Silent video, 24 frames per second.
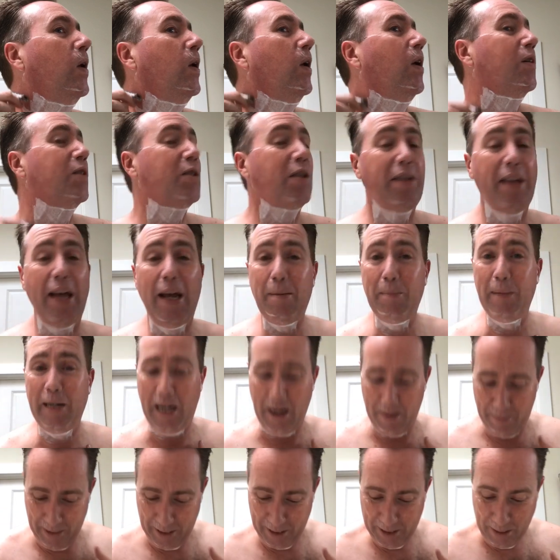No, oh, so that'll be
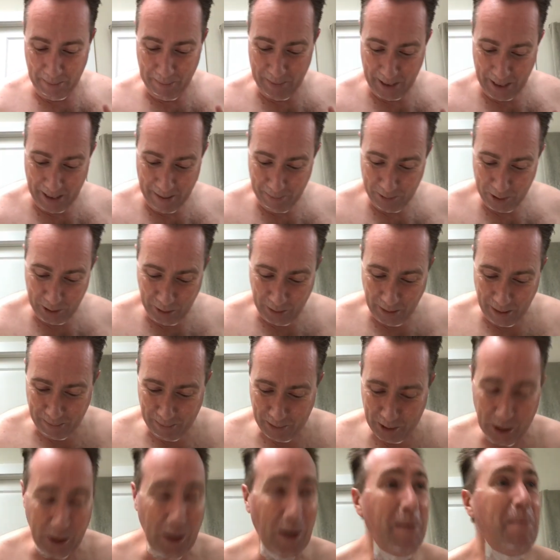coming sometime soon, I'm
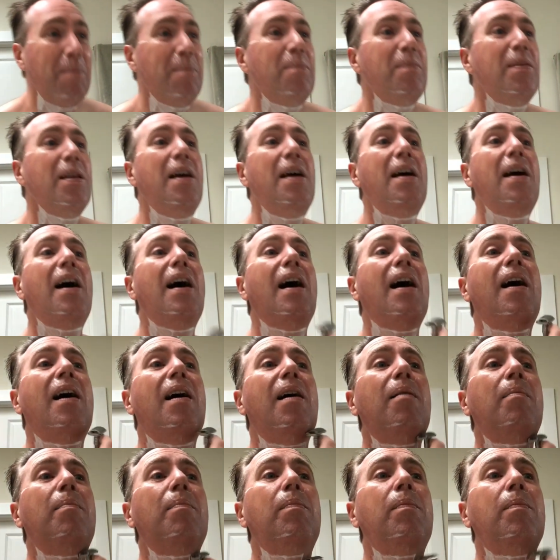sure.
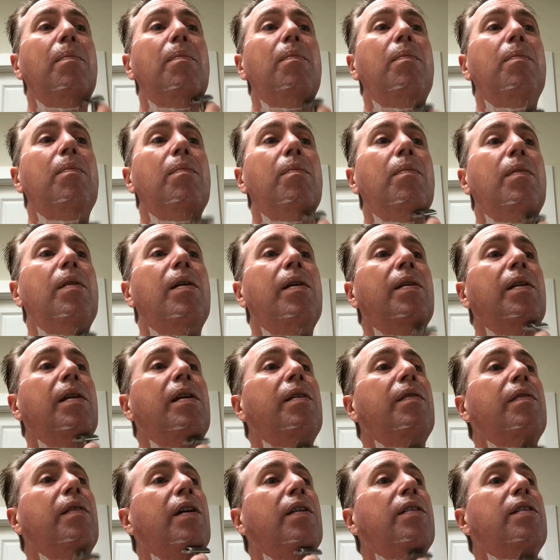Um, and
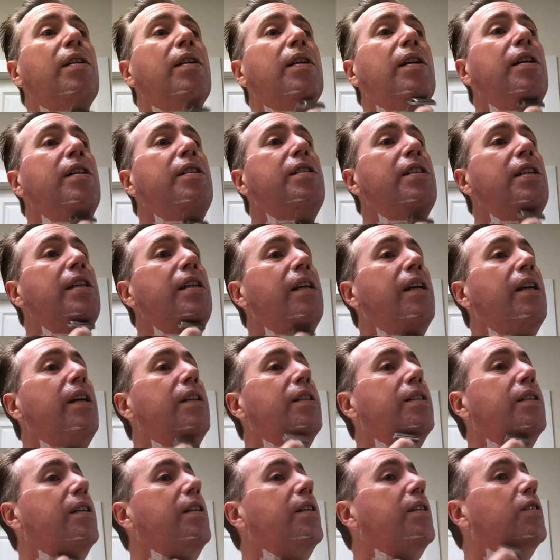then I've got the
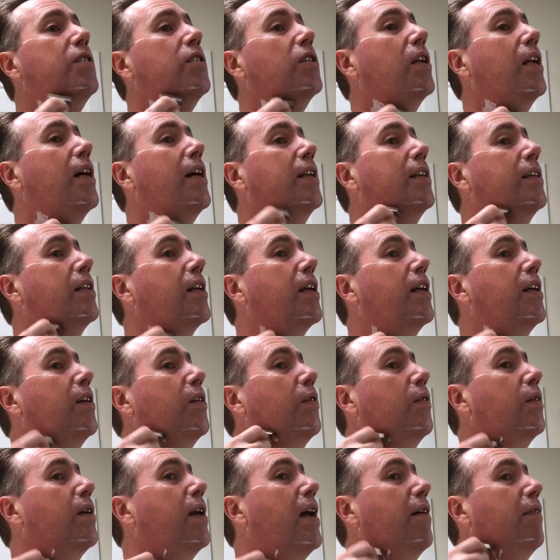1918 Gillette that I
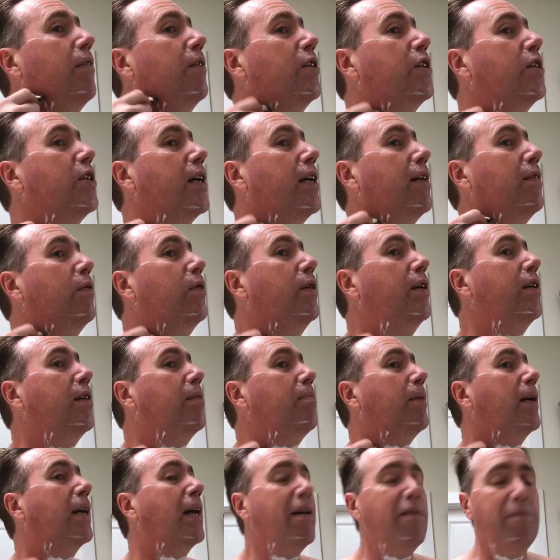don't ever shave
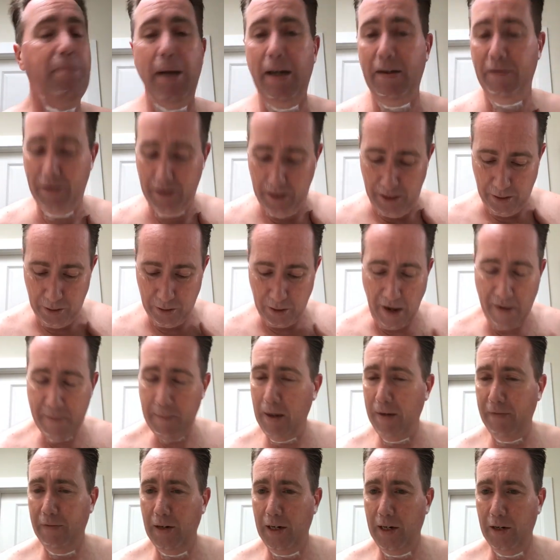with, but I've made videos. I've
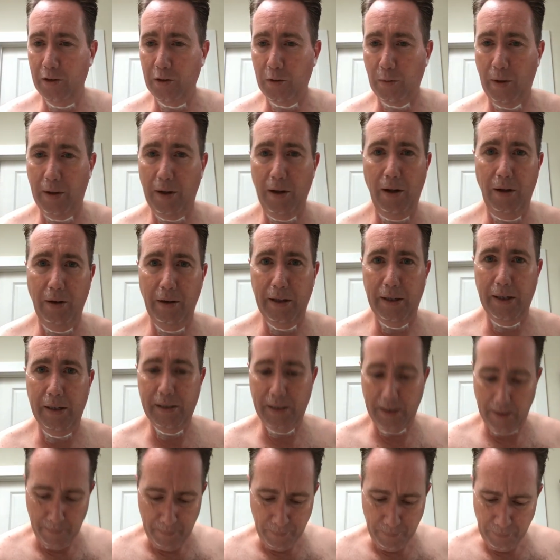made videos with all
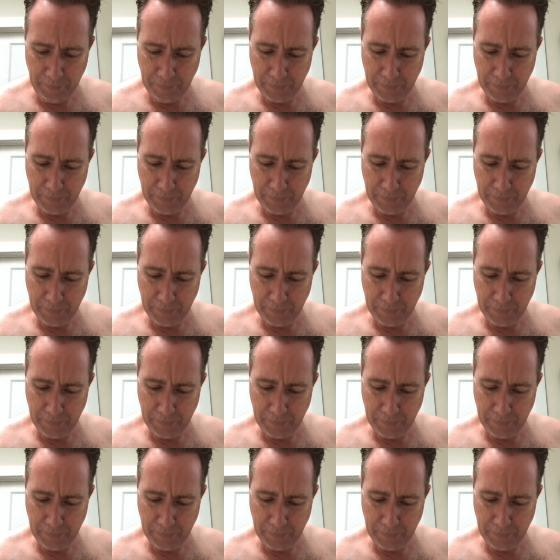these.